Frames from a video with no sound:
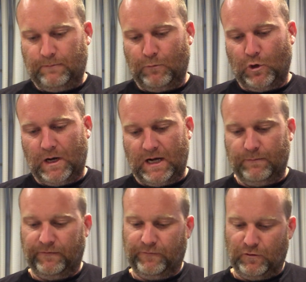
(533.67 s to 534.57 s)
more high
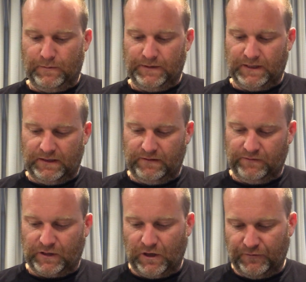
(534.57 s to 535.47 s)
performance end
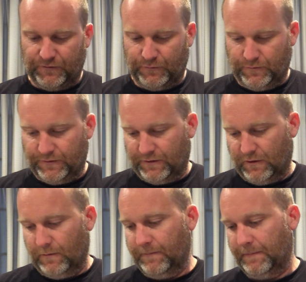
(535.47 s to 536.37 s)
of the contour.
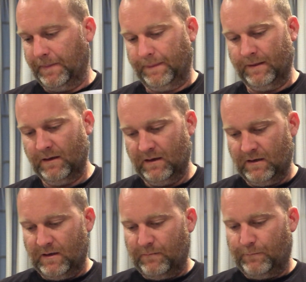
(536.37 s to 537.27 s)
So
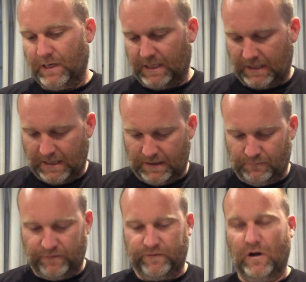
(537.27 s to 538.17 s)
back
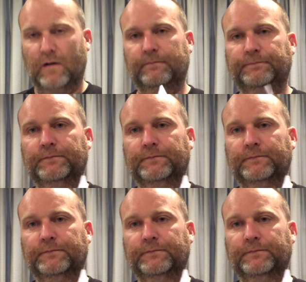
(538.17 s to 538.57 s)
again, we've got